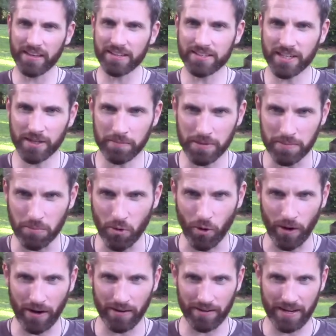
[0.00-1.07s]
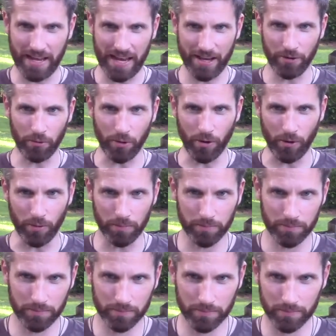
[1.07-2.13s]
it's going to be more hetero
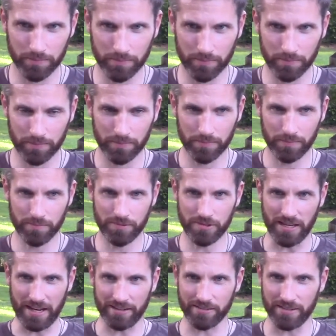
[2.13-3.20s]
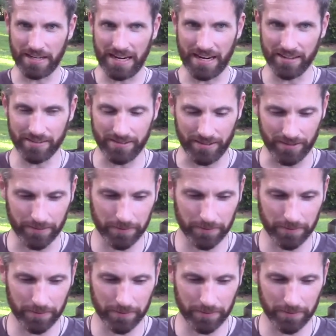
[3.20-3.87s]
sex than anything.